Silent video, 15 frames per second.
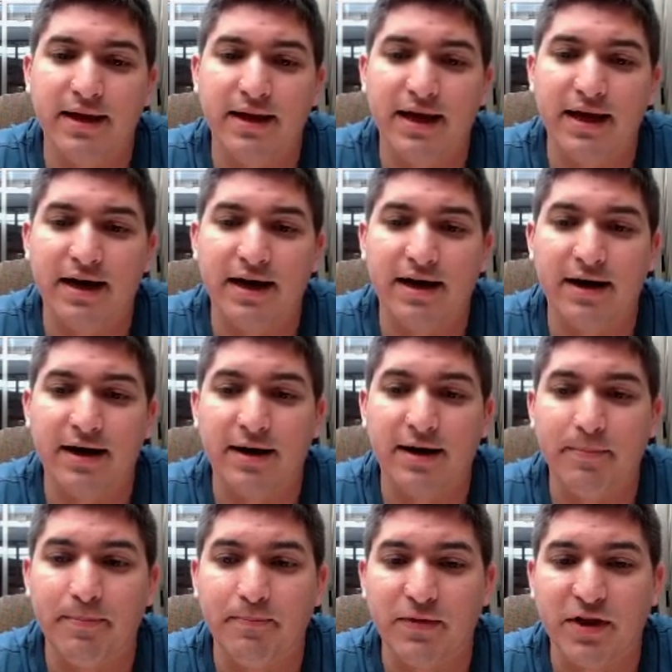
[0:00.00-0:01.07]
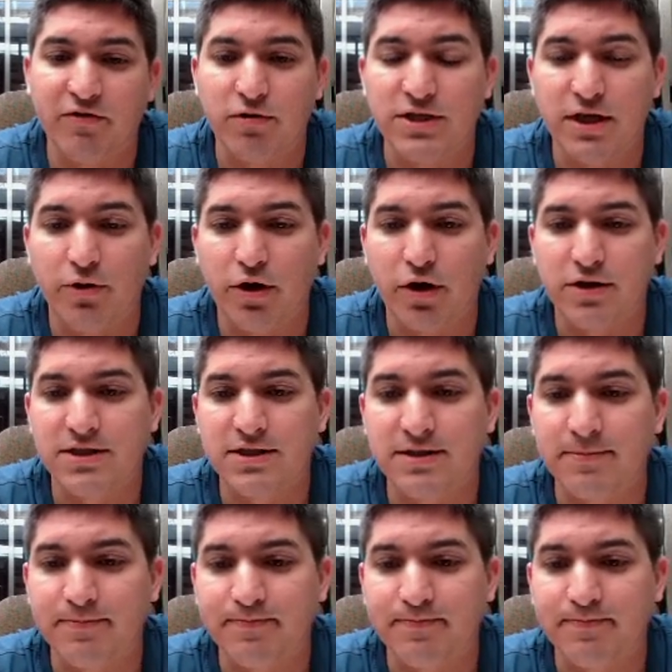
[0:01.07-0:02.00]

and of course, low cost.